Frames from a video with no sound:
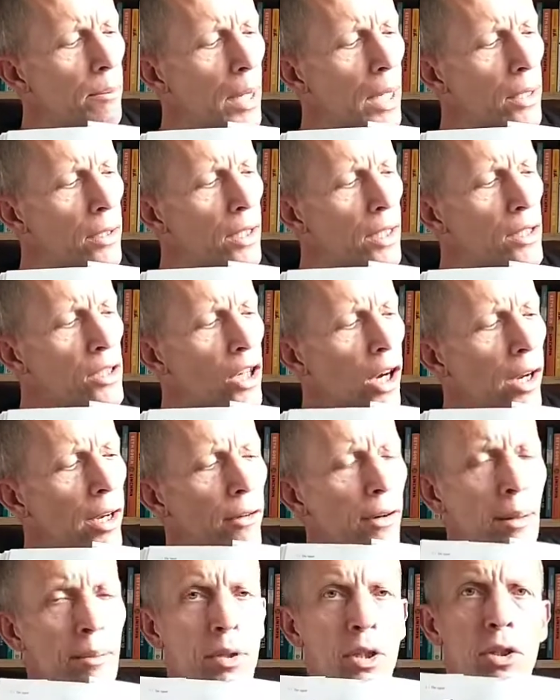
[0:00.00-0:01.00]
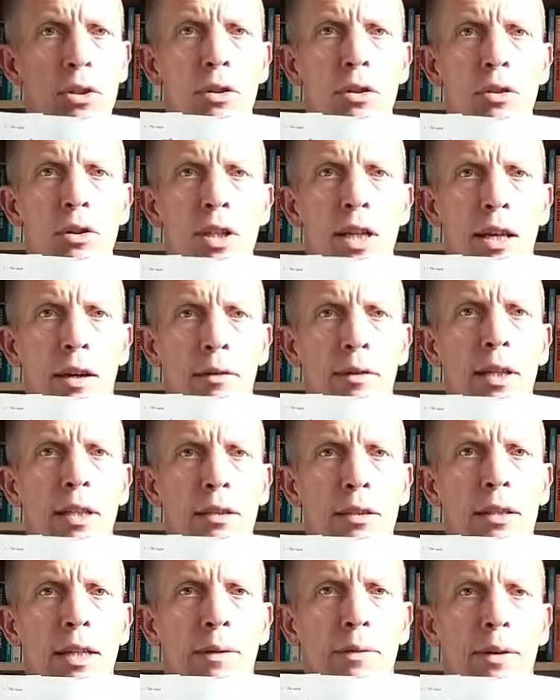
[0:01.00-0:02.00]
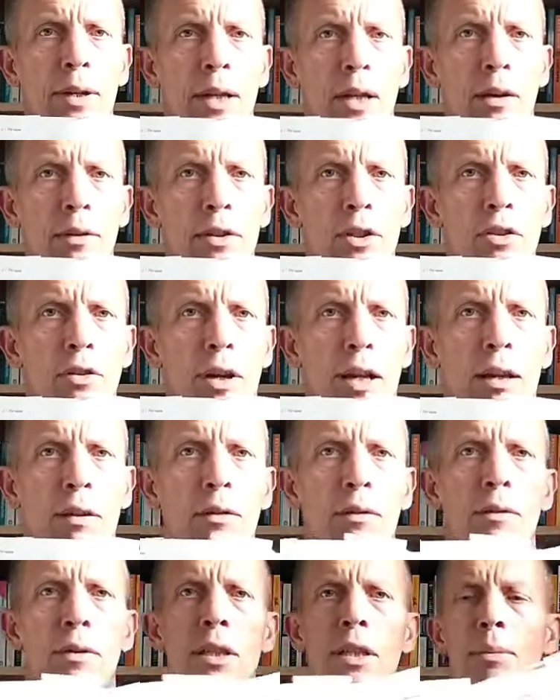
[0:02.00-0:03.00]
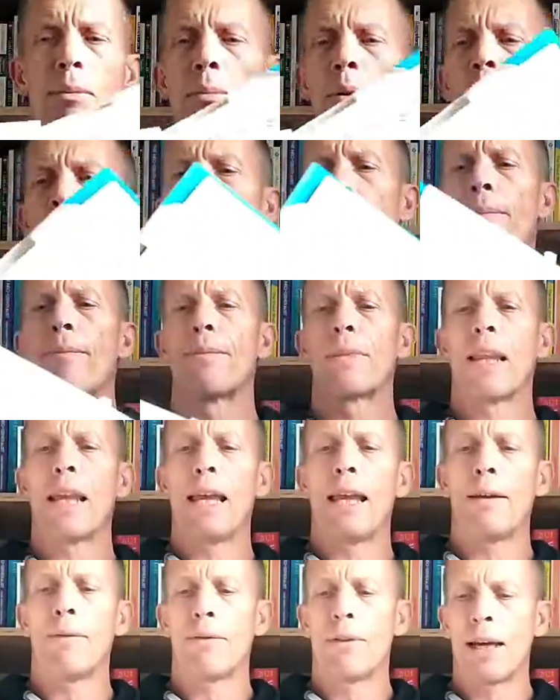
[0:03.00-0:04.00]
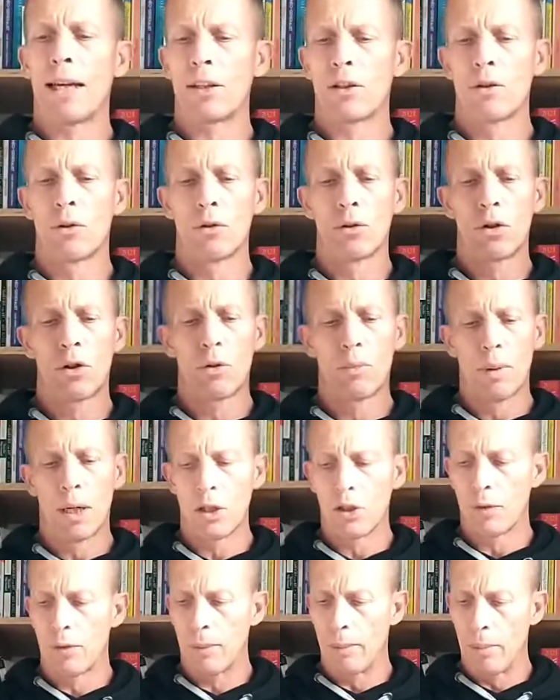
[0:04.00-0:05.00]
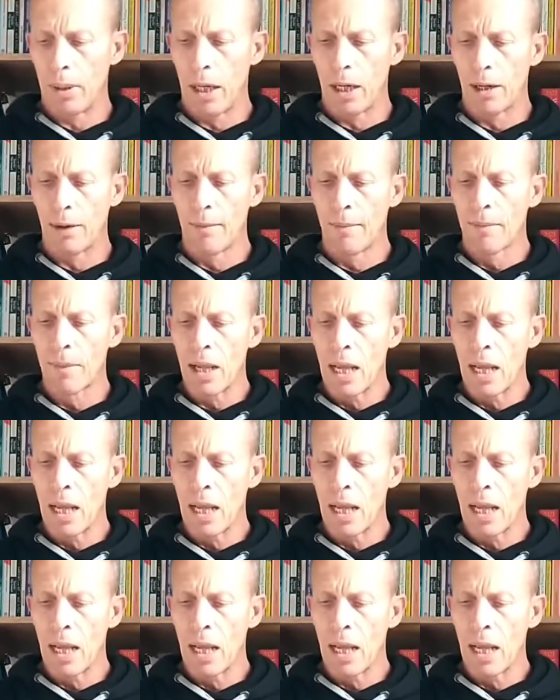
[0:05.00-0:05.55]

but the diagrams, as you can see, I think definitely are the strength of this book, if that's not too much of a pun.